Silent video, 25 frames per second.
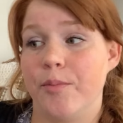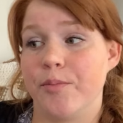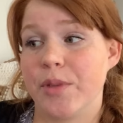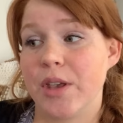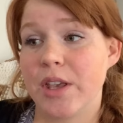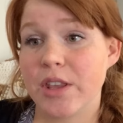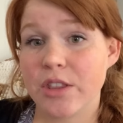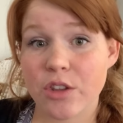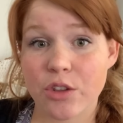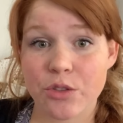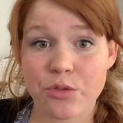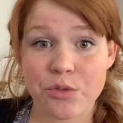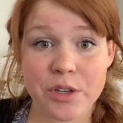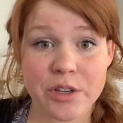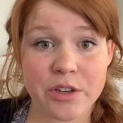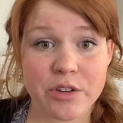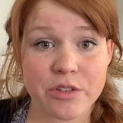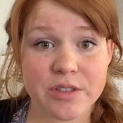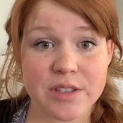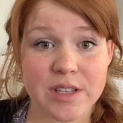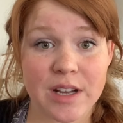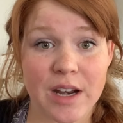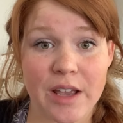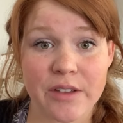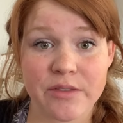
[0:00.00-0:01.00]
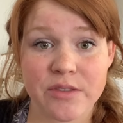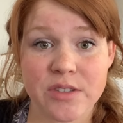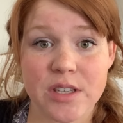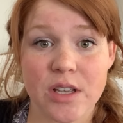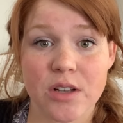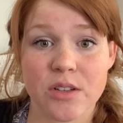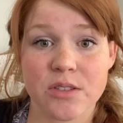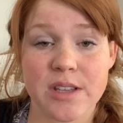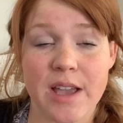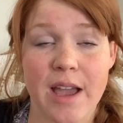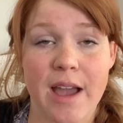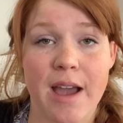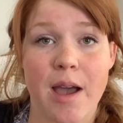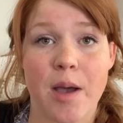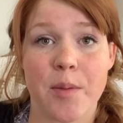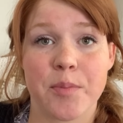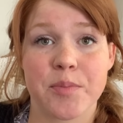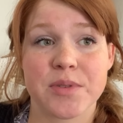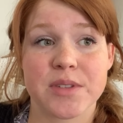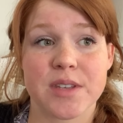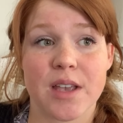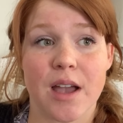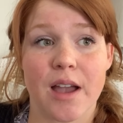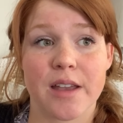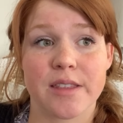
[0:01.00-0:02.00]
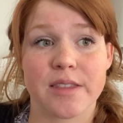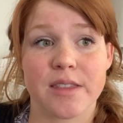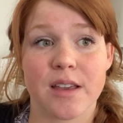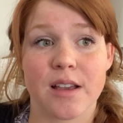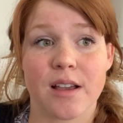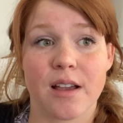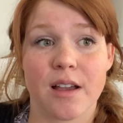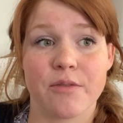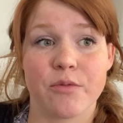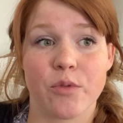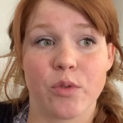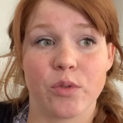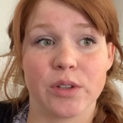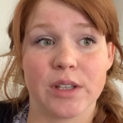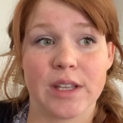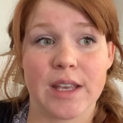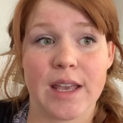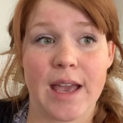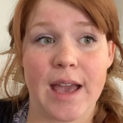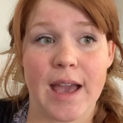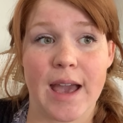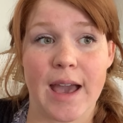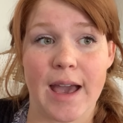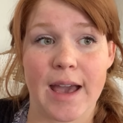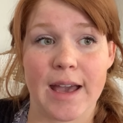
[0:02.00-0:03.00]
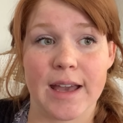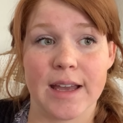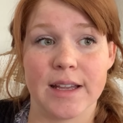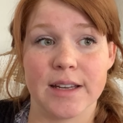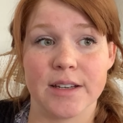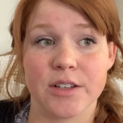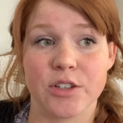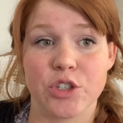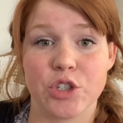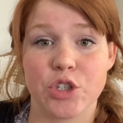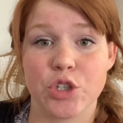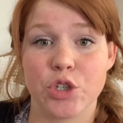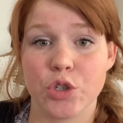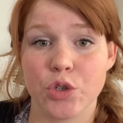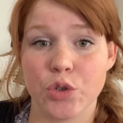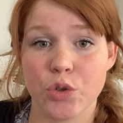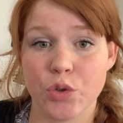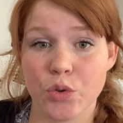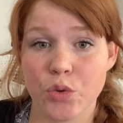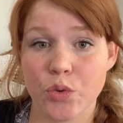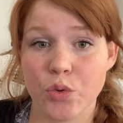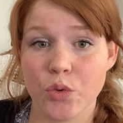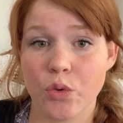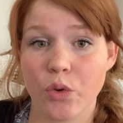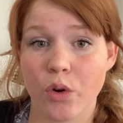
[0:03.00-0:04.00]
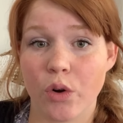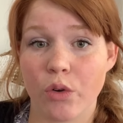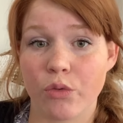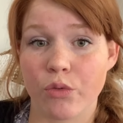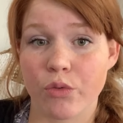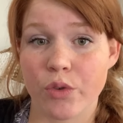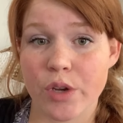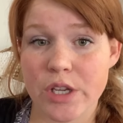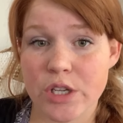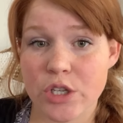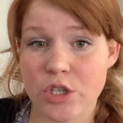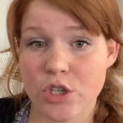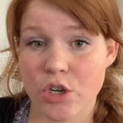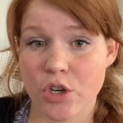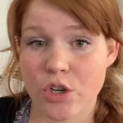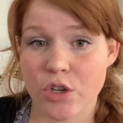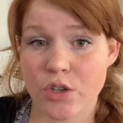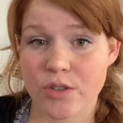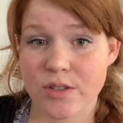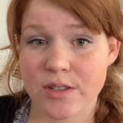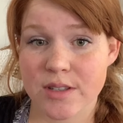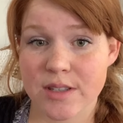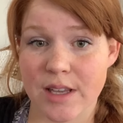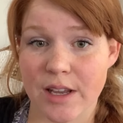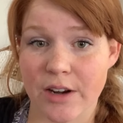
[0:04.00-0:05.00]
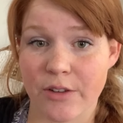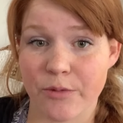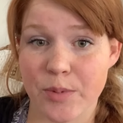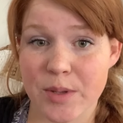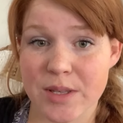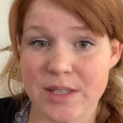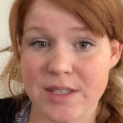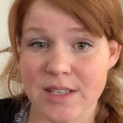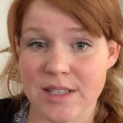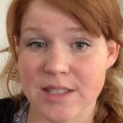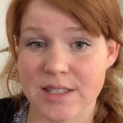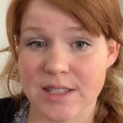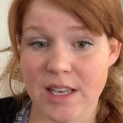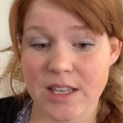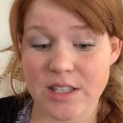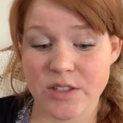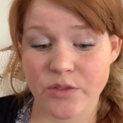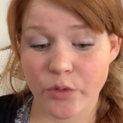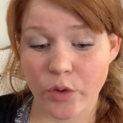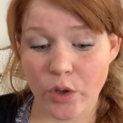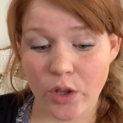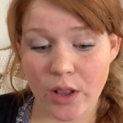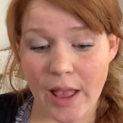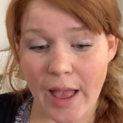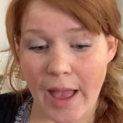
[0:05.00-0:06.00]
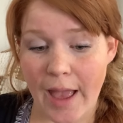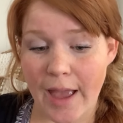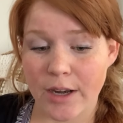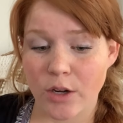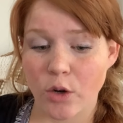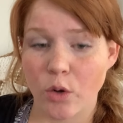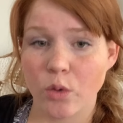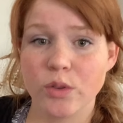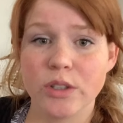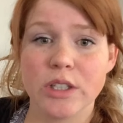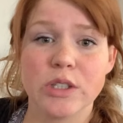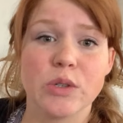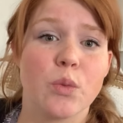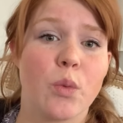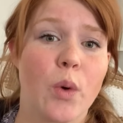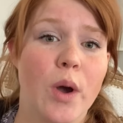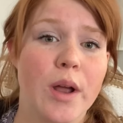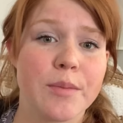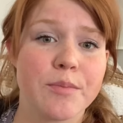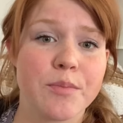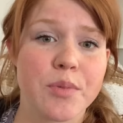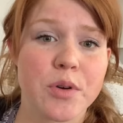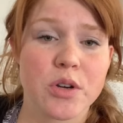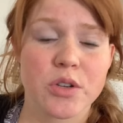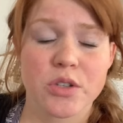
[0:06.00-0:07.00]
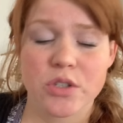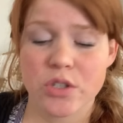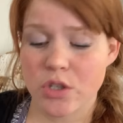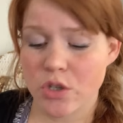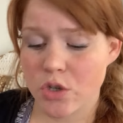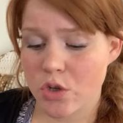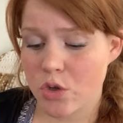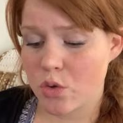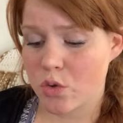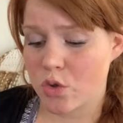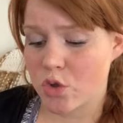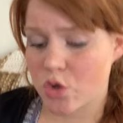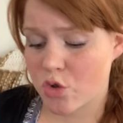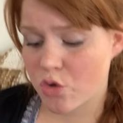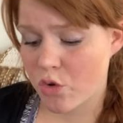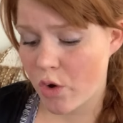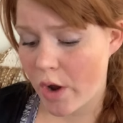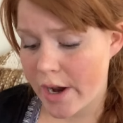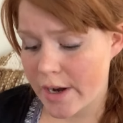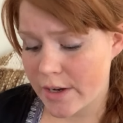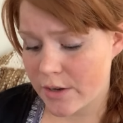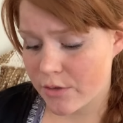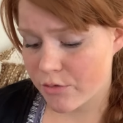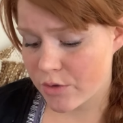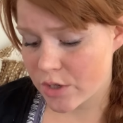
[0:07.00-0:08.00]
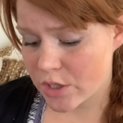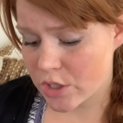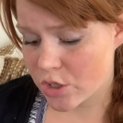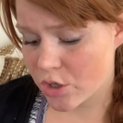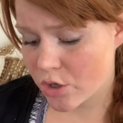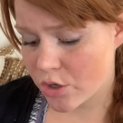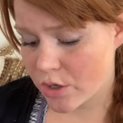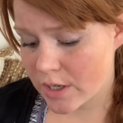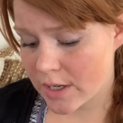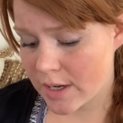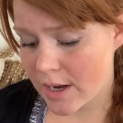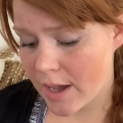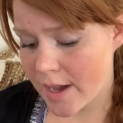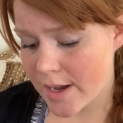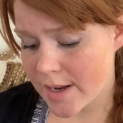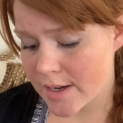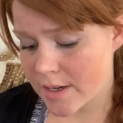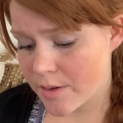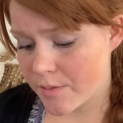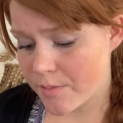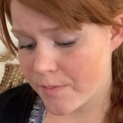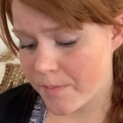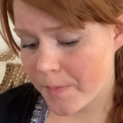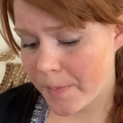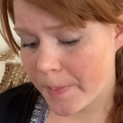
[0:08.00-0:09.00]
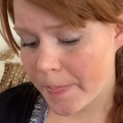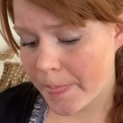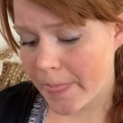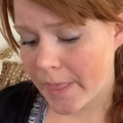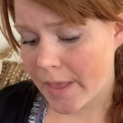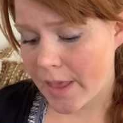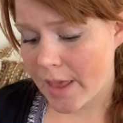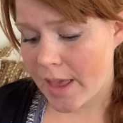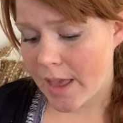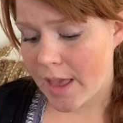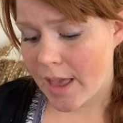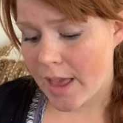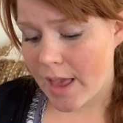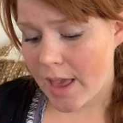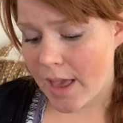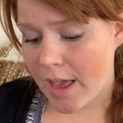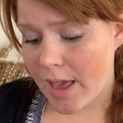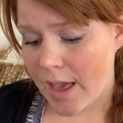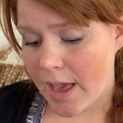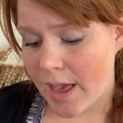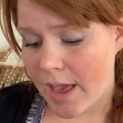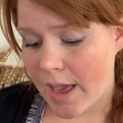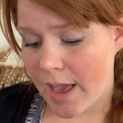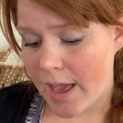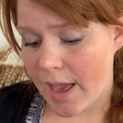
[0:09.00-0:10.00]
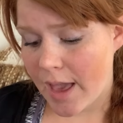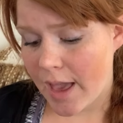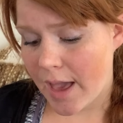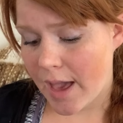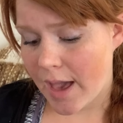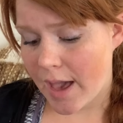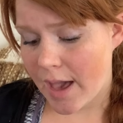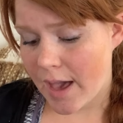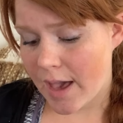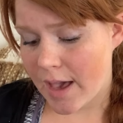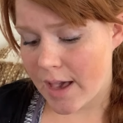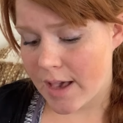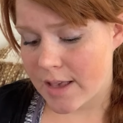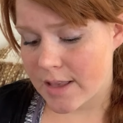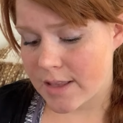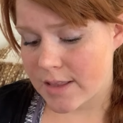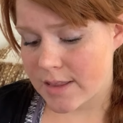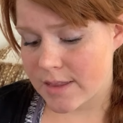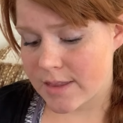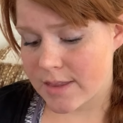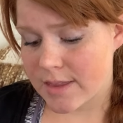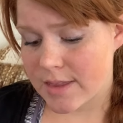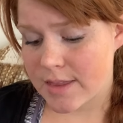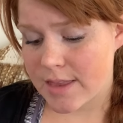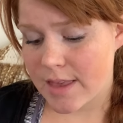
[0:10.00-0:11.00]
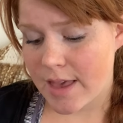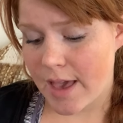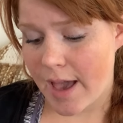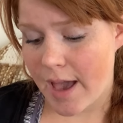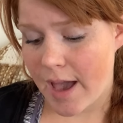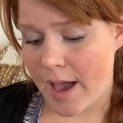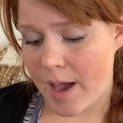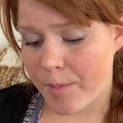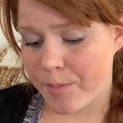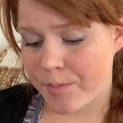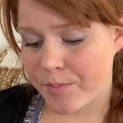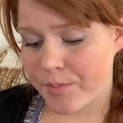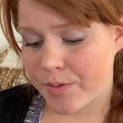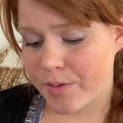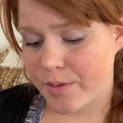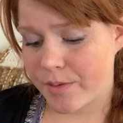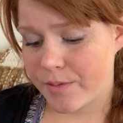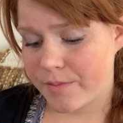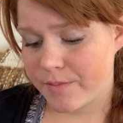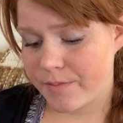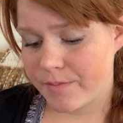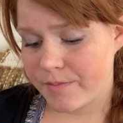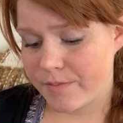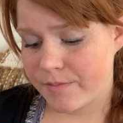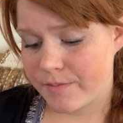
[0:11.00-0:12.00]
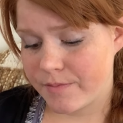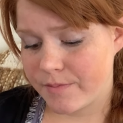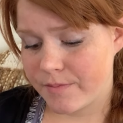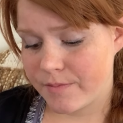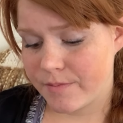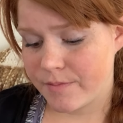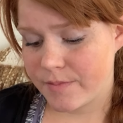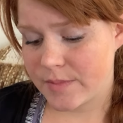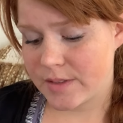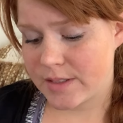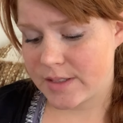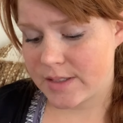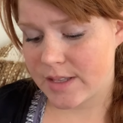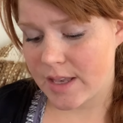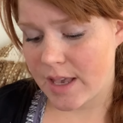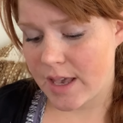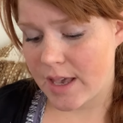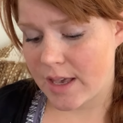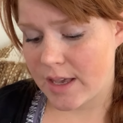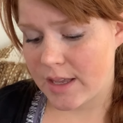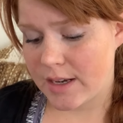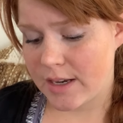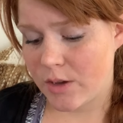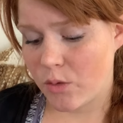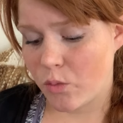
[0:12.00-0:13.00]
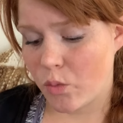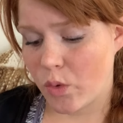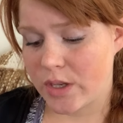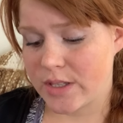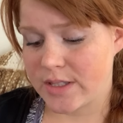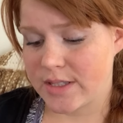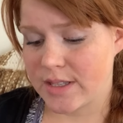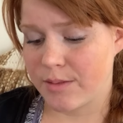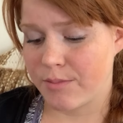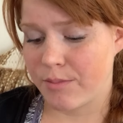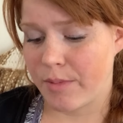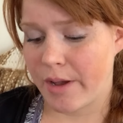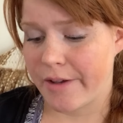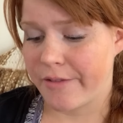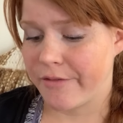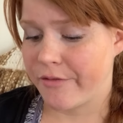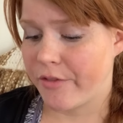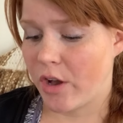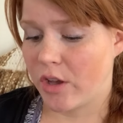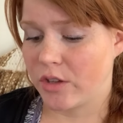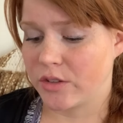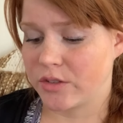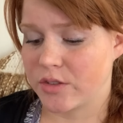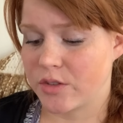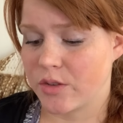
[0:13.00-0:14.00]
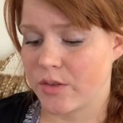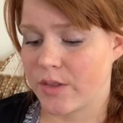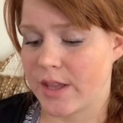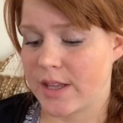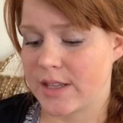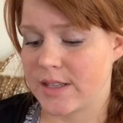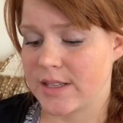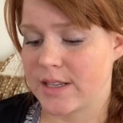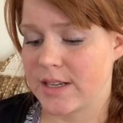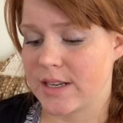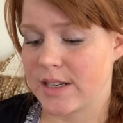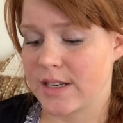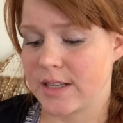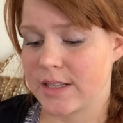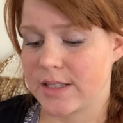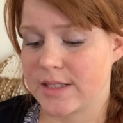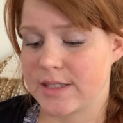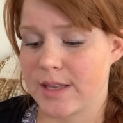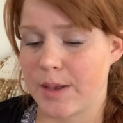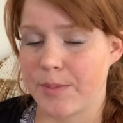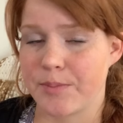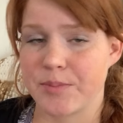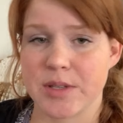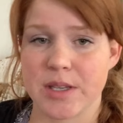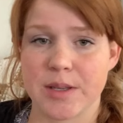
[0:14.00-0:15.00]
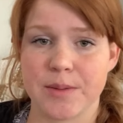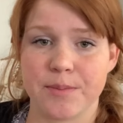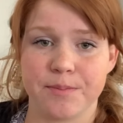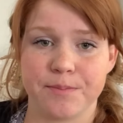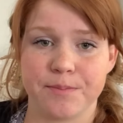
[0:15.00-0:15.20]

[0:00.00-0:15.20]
In the 3 years that I've sold apps, I think I've only had 2 returns that have been successful, and only one person who's tried to return an item, and the app said it wasn't my fault, so they didn't accept it.